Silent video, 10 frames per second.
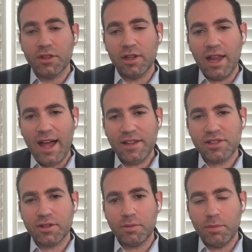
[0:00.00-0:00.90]
The
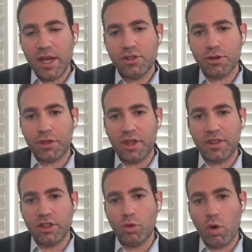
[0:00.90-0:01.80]
last major thing
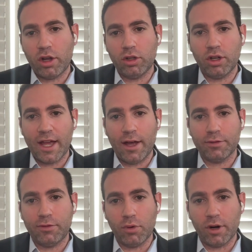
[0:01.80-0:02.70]
that you want to look
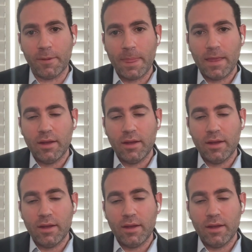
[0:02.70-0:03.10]
out for,